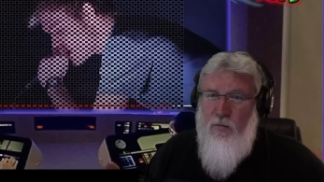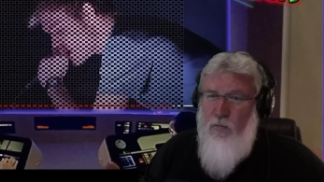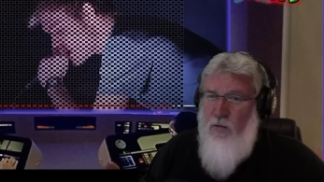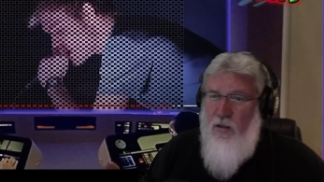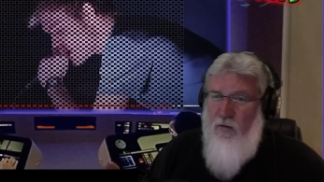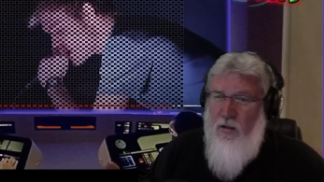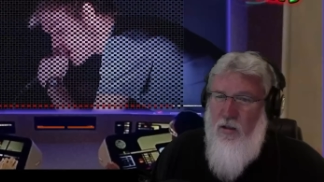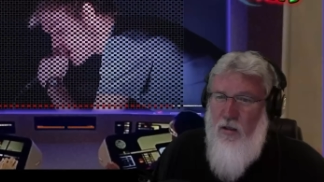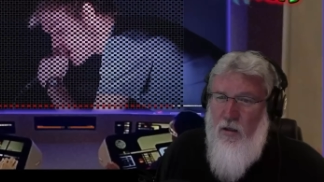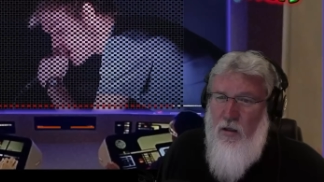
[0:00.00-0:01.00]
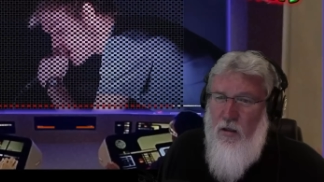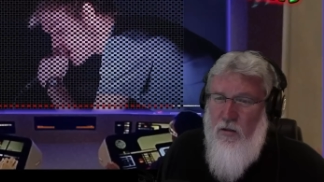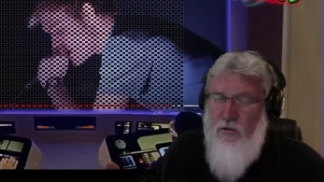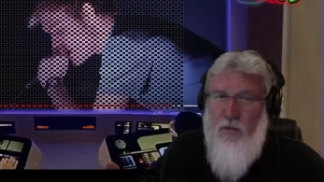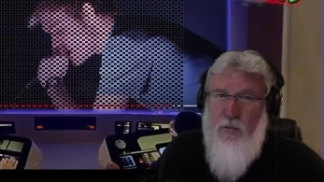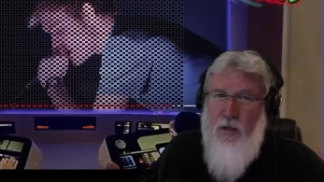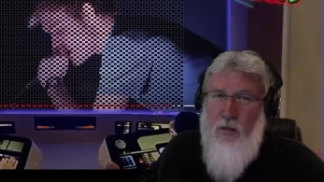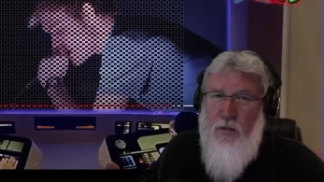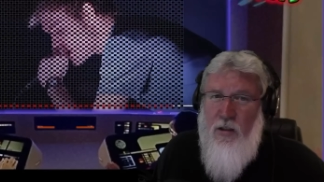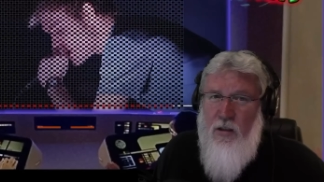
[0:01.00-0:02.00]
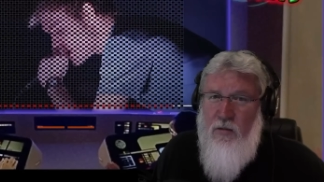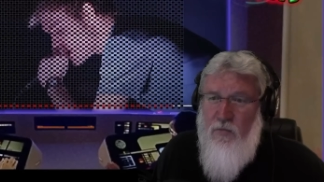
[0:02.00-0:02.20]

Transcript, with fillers: give the kid a hug or something. I mean, he